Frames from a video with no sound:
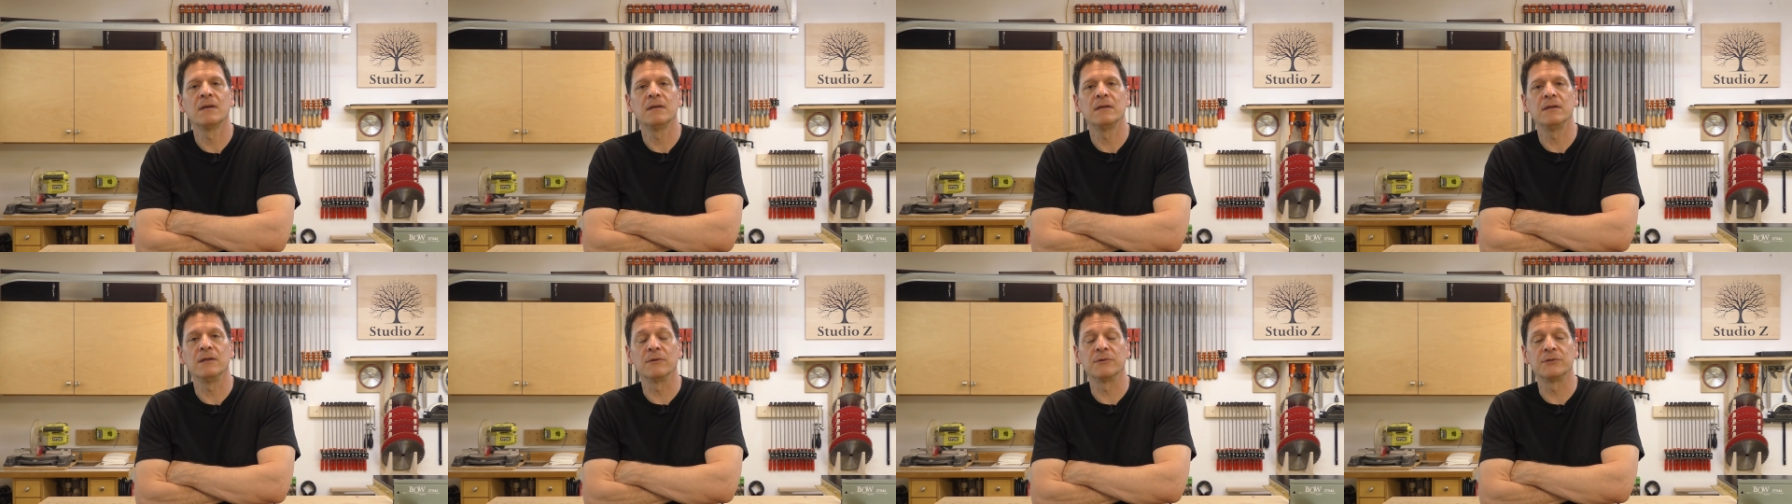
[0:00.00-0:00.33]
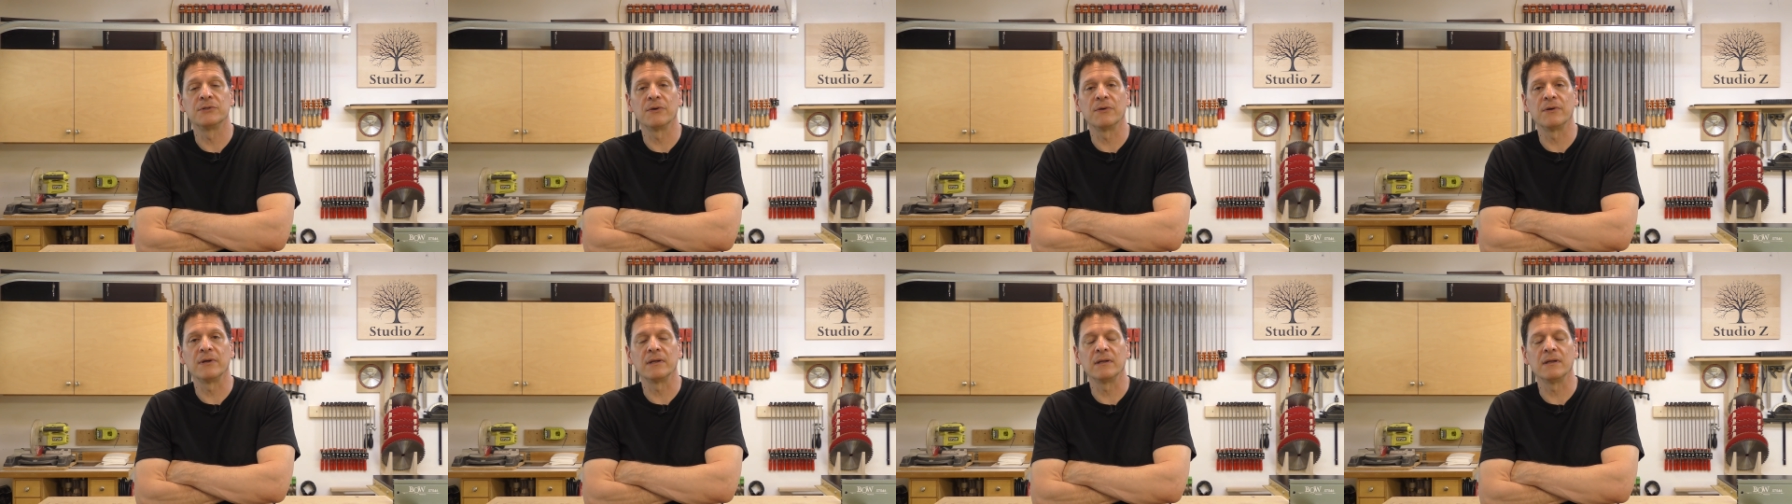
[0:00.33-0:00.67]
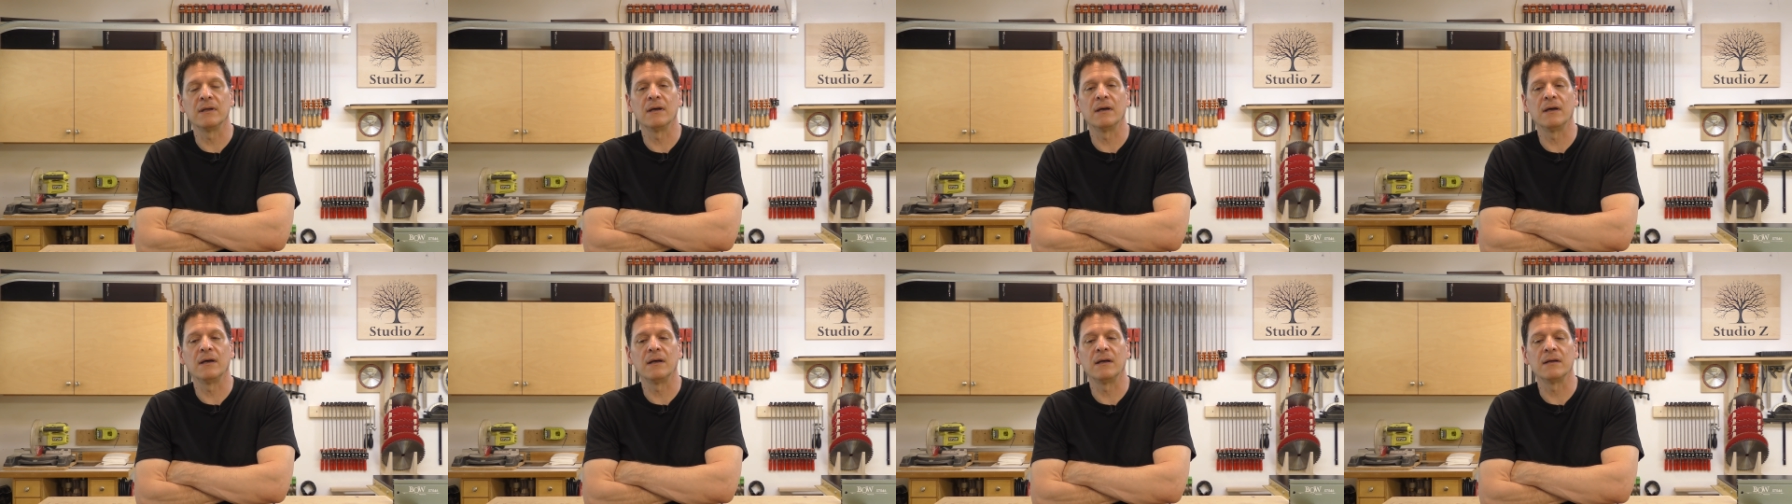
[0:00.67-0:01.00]
you know, during
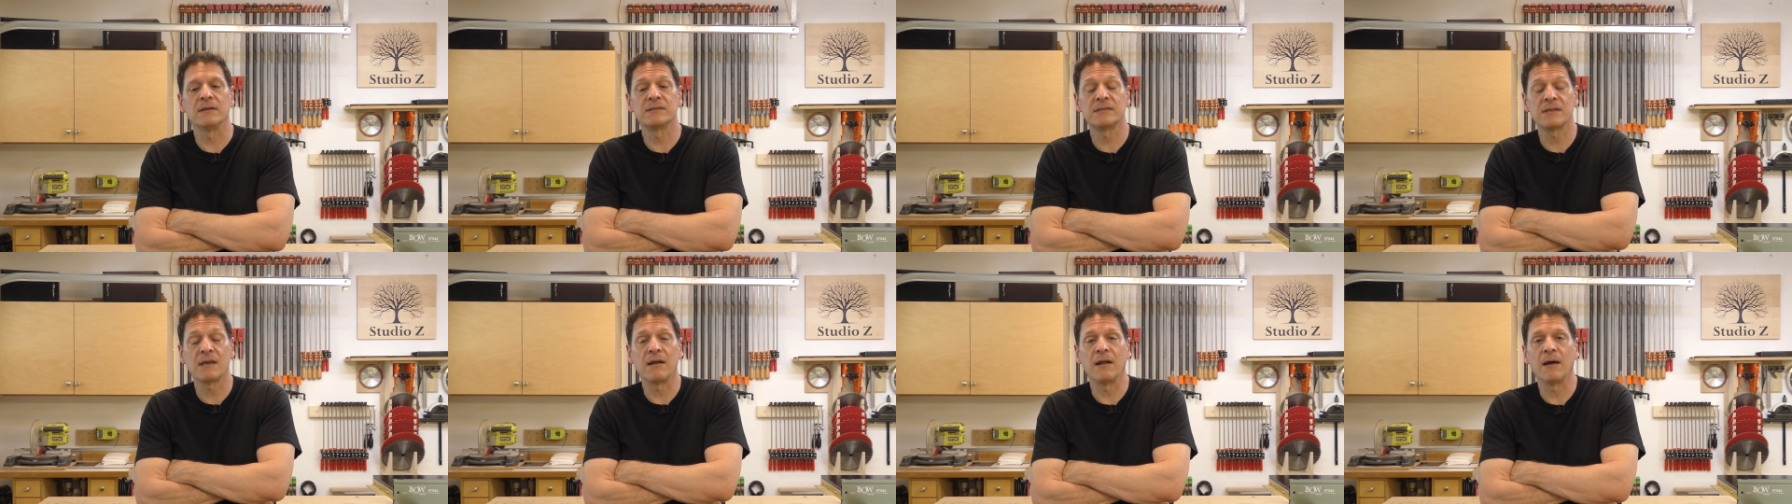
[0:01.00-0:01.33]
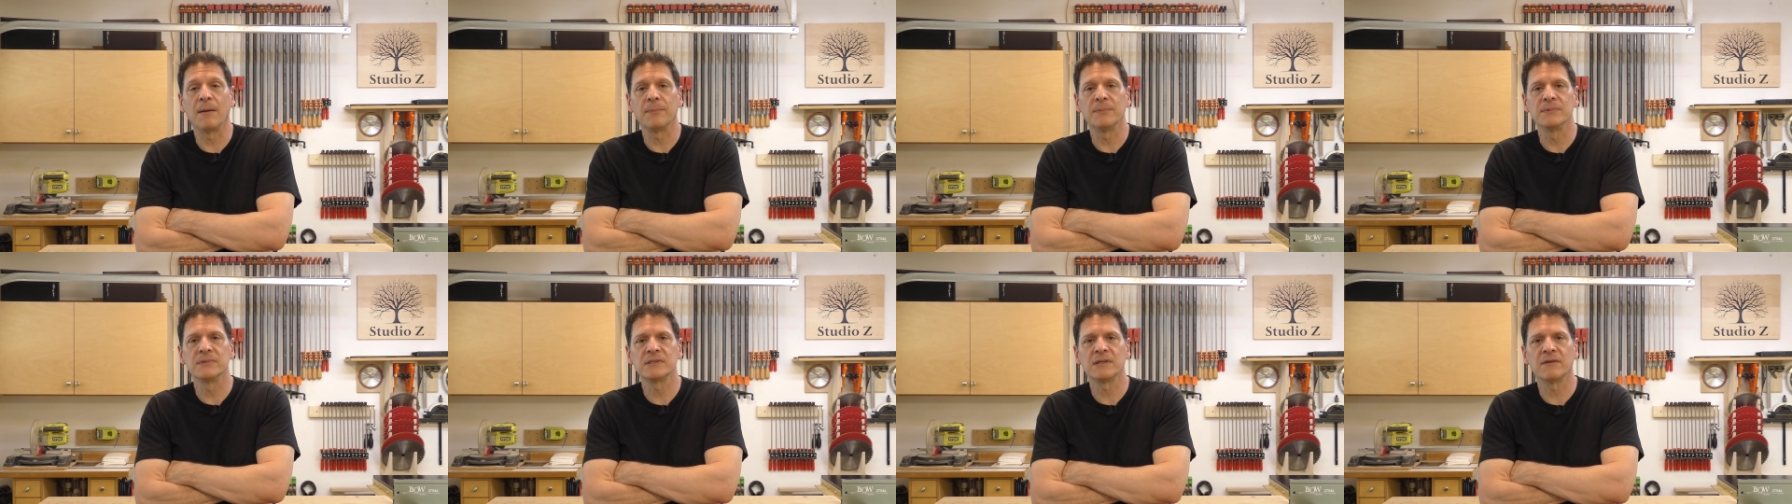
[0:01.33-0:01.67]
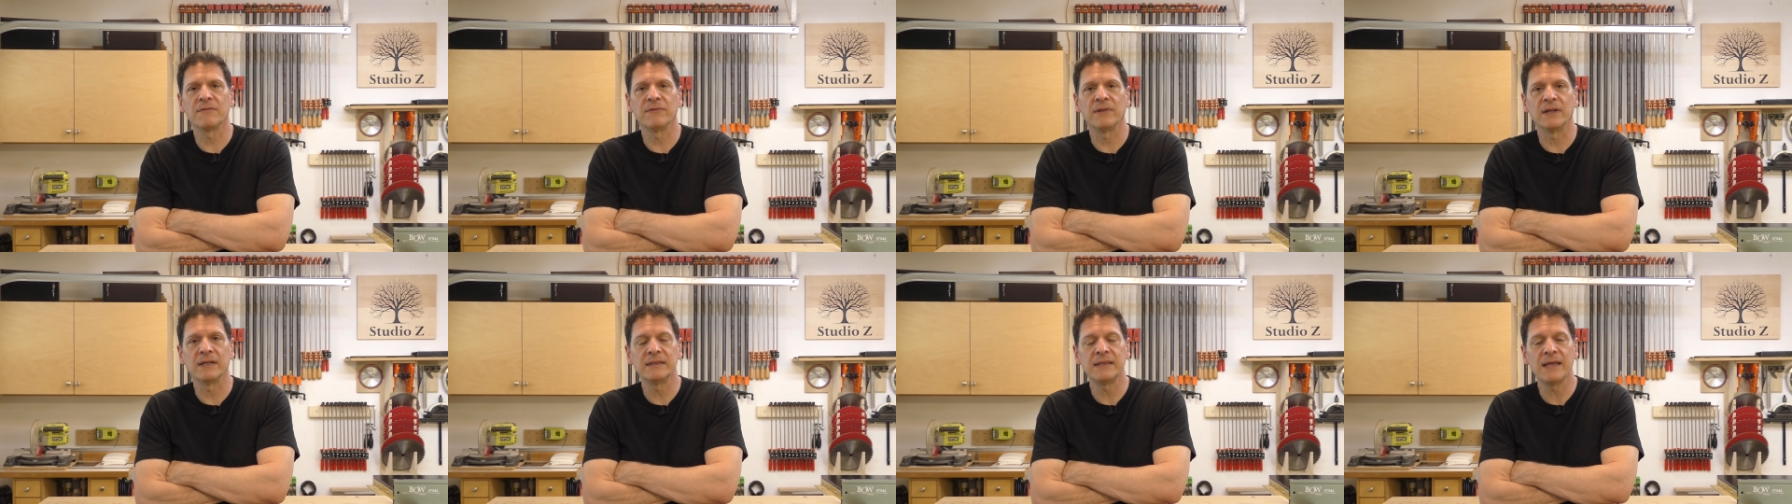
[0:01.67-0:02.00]
uh, setup and
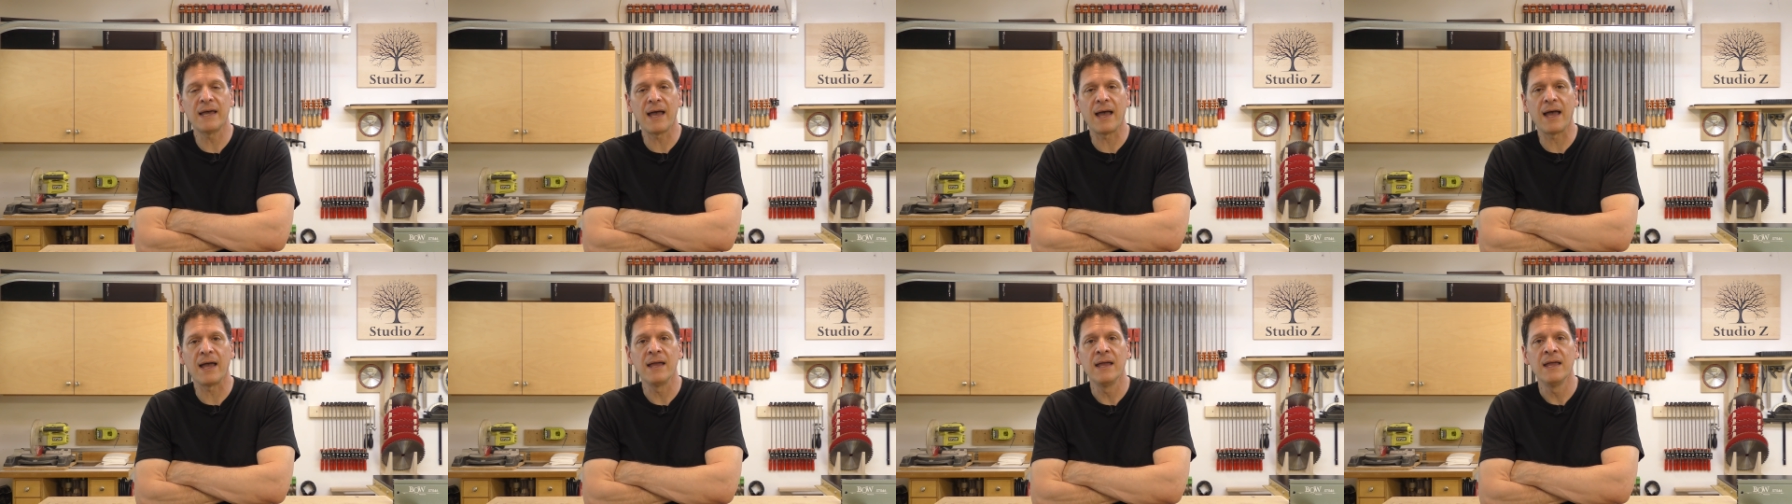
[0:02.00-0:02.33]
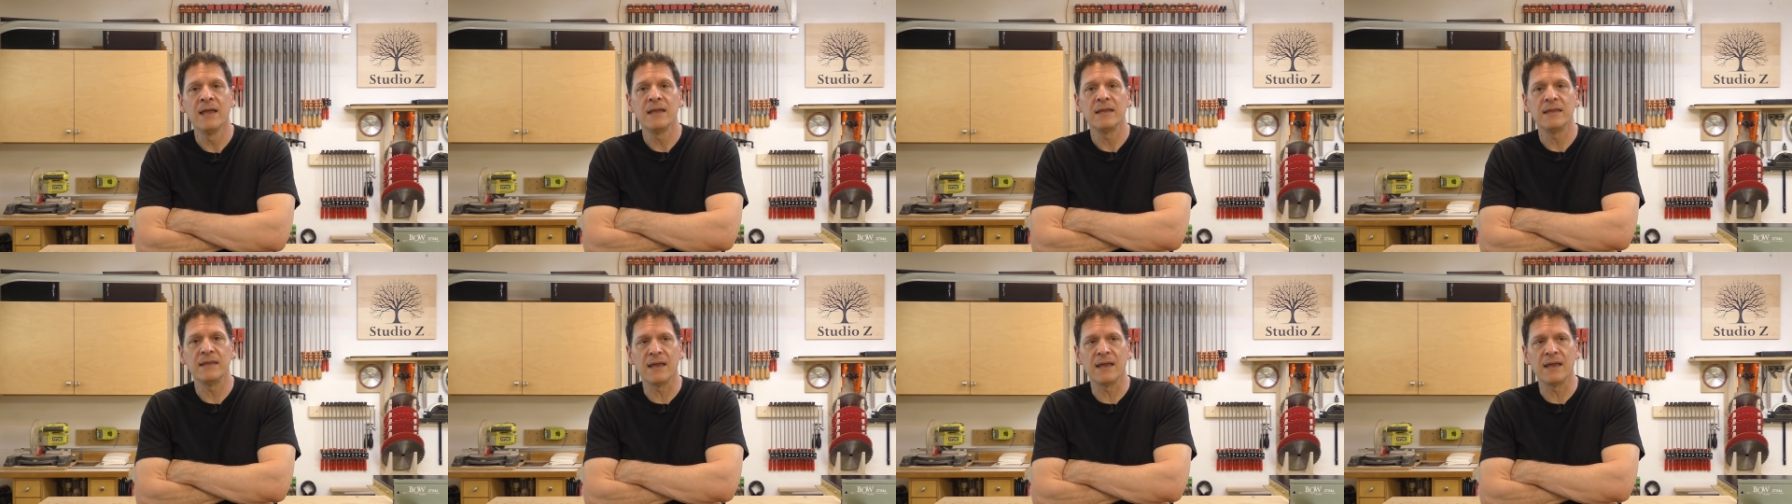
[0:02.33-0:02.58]
stuff like that.